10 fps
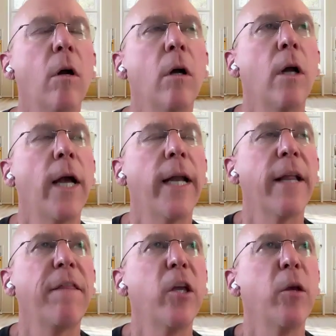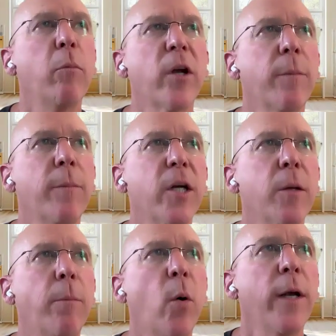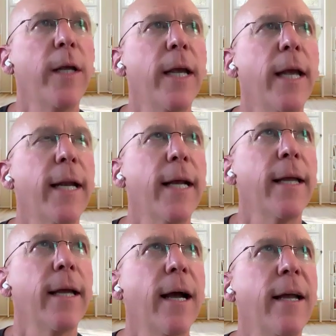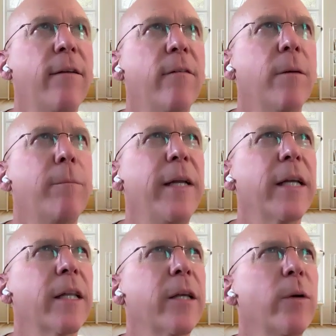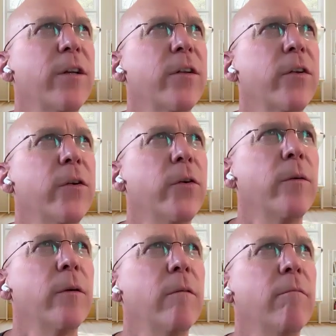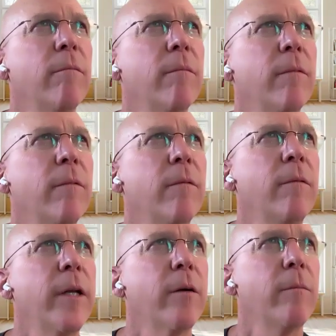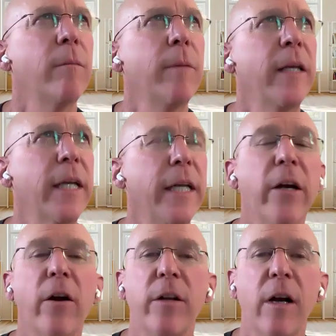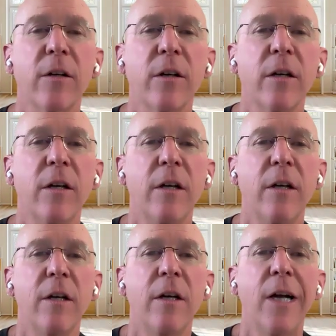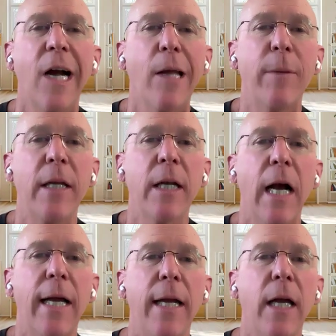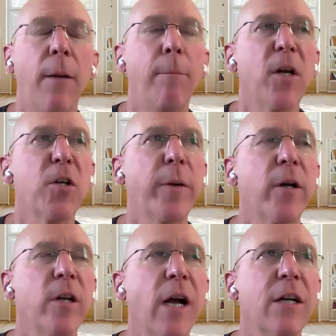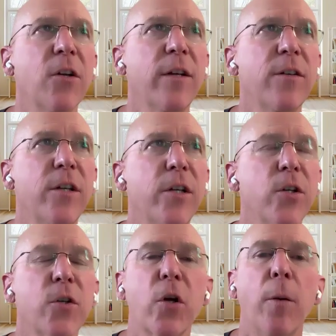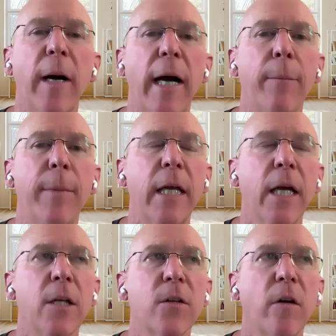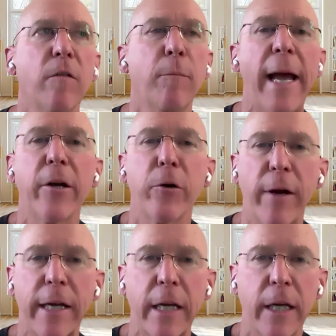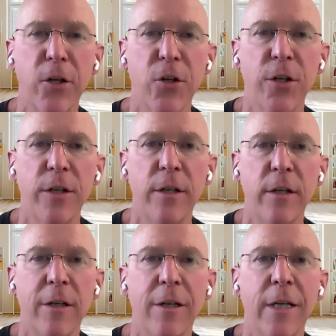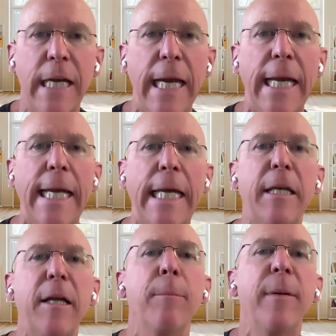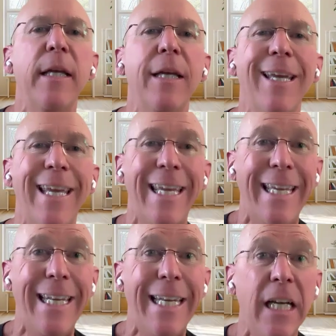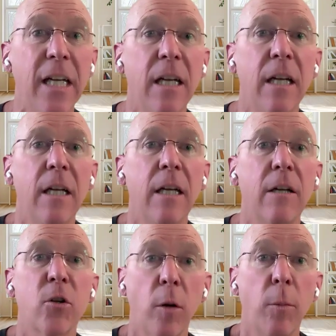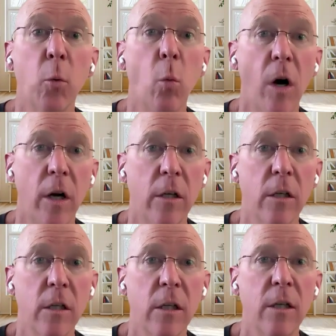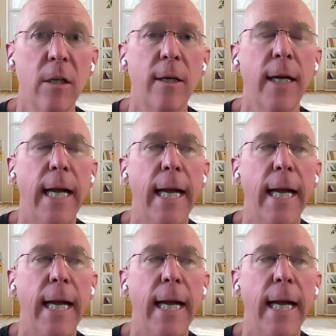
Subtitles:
Well, and I think you bring up a good point, and I immediately went to, being an ER doctor. I mean, I'm a much better doctor as the years go by because of pattern recognition and being in troubled waters